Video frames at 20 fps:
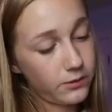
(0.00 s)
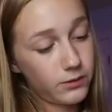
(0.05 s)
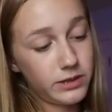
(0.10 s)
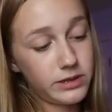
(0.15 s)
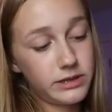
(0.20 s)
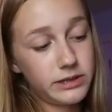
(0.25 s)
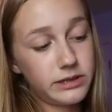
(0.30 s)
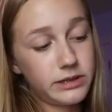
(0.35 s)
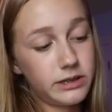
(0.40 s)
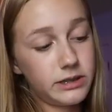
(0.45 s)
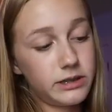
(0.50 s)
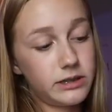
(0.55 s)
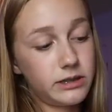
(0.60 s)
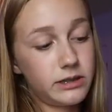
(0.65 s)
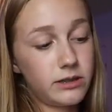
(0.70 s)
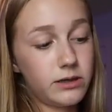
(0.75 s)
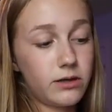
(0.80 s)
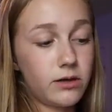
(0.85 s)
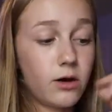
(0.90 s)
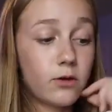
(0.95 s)
It was
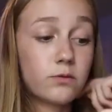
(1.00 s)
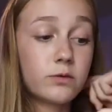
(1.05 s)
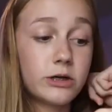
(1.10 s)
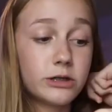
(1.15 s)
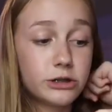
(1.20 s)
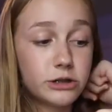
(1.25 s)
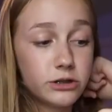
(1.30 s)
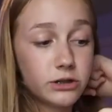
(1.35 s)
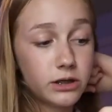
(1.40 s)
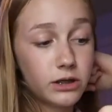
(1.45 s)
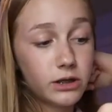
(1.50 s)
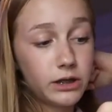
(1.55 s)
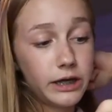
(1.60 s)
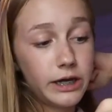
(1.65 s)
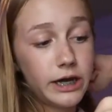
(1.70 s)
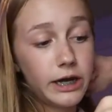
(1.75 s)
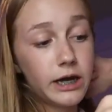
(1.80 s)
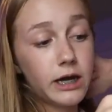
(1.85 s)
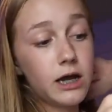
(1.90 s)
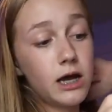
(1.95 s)

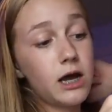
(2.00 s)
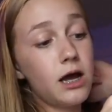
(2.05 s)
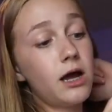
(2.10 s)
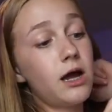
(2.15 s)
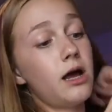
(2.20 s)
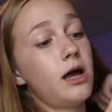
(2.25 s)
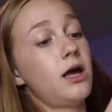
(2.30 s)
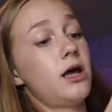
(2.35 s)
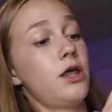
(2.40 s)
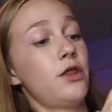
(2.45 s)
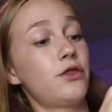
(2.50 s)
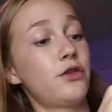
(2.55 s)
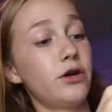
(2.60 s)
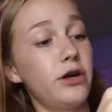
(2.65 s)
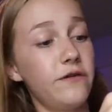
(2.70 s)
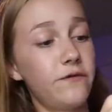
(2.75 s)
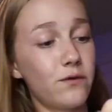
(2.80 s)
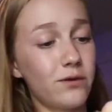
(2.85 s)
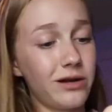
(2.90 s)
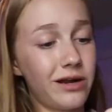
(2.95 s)
originally
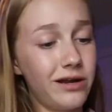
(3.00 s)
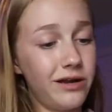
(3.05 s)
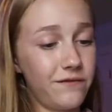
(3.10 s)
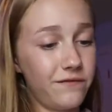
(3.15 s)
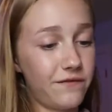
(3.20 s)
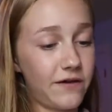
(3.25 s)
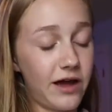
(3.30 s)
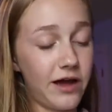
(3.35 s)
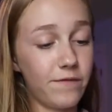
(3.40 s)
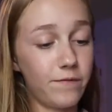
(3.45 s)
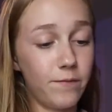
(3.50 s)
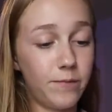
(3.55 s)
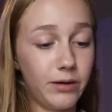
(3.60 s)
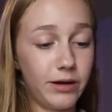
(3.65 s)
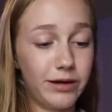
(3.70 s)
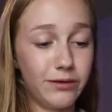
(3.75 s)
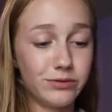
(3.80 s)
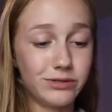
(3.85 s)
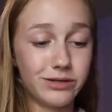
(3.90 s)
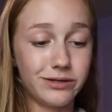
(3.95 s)
$34.95,
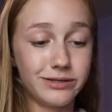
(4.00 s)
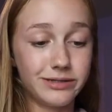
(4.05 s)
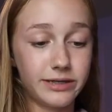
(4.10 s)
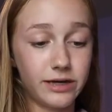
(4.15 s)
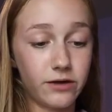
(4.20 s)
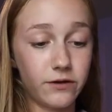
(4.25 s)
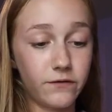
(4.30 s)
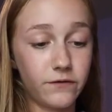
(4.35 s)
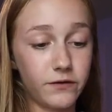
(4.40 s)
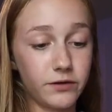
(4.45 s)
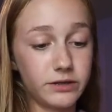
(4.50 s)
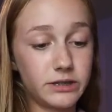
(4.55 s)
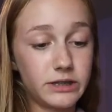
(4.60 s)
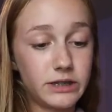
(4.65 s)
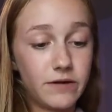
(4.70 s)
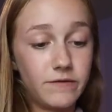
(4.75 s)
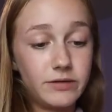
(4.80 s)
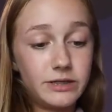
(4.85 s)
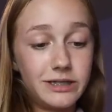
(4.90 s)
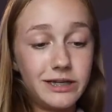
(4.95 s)
but it was on sale for
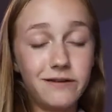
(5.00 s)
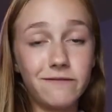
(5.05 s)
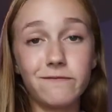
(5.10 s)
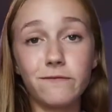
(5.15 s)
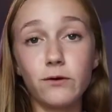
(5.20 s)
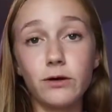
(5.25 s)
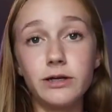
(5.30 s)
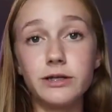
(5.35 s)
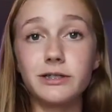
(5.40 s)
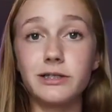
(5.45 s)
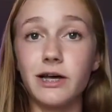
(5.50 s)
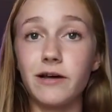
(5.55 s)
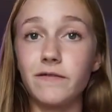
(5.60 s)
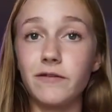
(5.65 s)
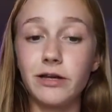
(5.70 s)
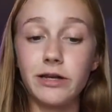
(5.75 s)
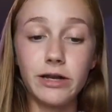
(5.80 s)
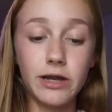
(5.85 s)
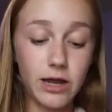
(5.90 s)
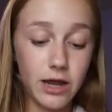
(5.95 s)

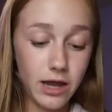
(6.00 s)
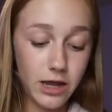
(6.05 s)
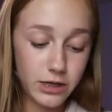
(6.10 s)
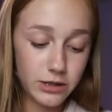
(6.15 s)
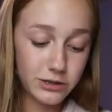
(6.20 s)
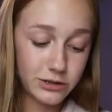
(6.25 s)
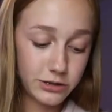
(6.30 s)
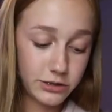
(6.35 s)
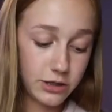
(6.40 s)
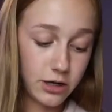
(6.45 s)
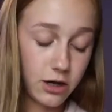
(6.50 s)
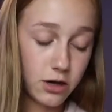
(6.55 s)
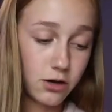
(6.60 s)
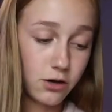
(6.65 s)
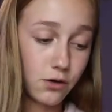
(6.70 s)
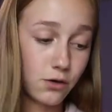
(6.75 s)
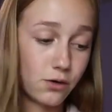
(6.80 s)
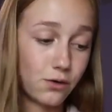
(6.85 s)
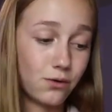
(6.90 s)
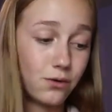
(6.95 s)
$17.47,
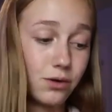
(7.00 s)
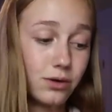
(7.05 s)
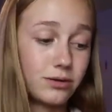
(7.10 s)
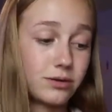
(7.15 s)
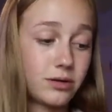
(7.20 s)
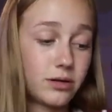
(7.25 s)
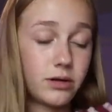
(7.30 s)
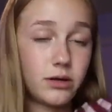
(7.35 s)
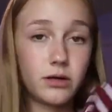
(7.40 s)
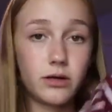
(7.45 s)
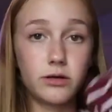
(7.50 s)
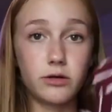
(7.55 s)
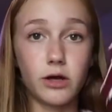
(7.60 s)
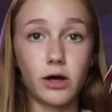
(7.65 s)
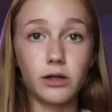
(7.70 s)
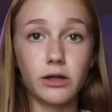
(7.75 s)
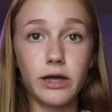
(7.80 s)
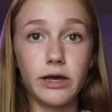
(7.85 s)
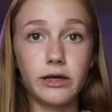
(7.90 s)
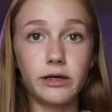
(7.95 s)
so
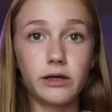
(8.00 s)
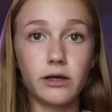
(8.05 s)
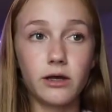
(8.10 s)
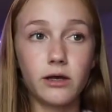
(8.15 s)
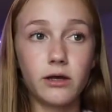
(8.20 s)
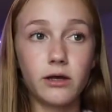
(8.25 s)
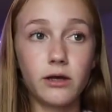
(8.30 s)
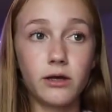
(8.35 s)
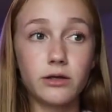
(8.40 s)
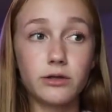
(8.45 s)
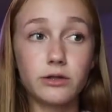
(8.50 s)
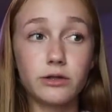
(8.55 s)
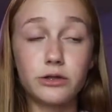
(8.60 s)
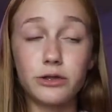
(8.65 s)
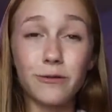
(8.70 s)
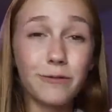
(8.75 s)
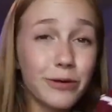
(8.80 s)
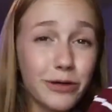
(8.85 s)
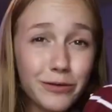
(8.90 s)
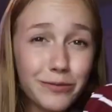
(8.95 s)
not like
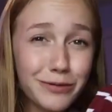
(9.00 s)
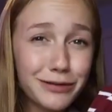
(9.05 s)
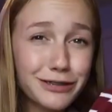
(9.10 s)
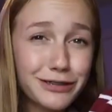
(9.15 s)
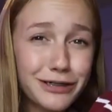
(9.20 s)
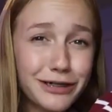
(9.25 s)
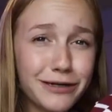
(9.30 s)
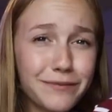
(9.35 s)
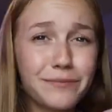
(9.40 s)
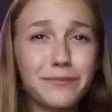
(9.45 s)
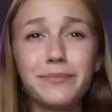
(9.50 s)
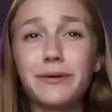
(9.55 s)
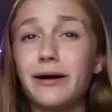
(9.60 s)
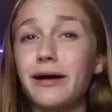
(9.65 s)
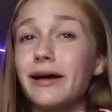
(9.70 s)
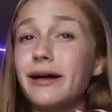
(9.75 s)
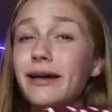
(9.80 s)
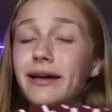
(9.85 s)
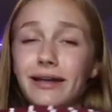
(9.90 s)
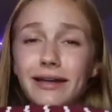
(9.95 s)
super duper cheap,
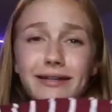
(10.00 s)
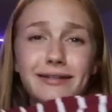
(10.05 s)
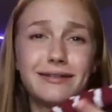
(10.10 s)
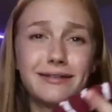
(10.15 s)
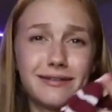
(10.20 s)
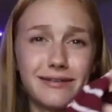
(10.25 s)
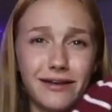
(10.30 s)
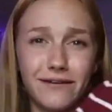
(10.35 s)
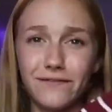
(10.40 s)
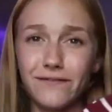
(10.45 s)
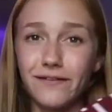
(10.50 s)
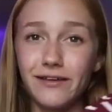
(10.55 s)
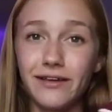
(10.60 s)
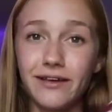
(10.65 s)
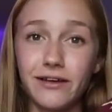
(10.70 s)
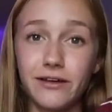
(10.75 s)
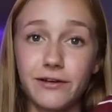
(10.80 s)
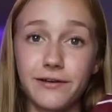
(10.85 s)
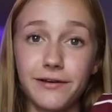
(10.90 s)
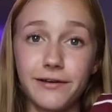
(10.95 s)
but it's definitely
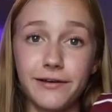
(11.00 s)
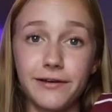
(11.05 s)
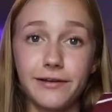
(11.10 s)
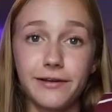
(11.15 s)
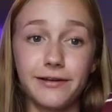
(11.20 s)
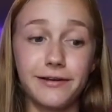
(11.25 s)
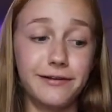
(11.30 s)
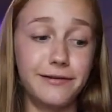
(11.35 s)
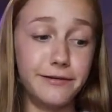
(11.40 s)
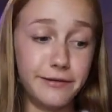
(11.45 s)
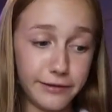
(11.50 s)
a good